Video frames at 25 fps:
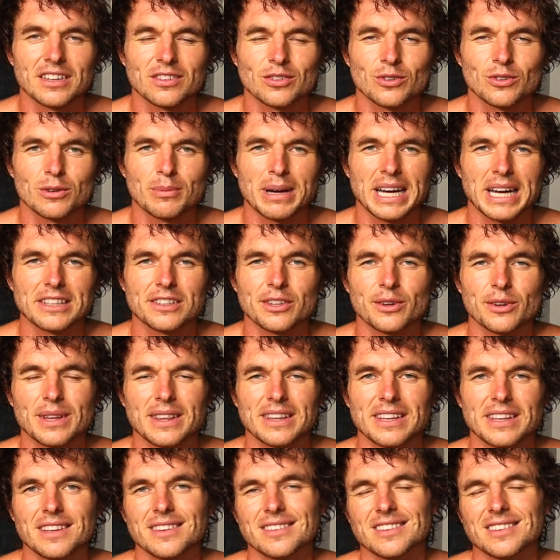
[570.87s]
It's all about
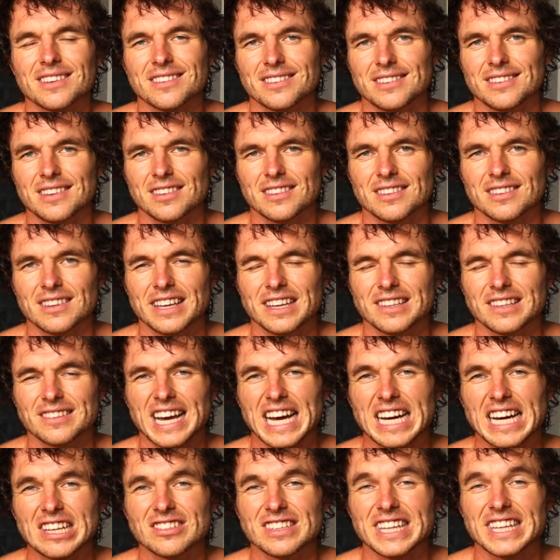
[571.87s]
doing things consistently
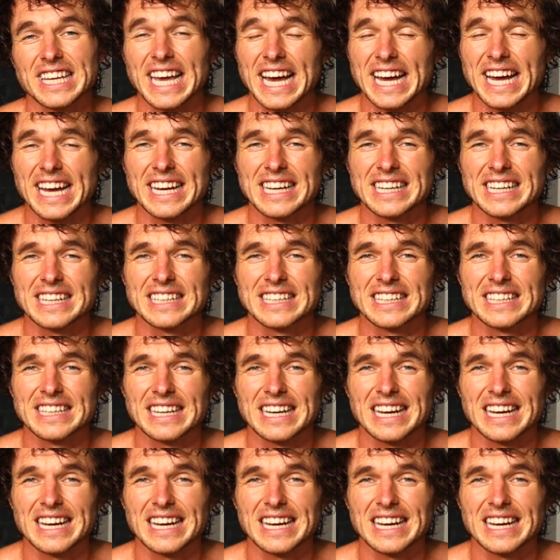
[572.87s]
to actually gain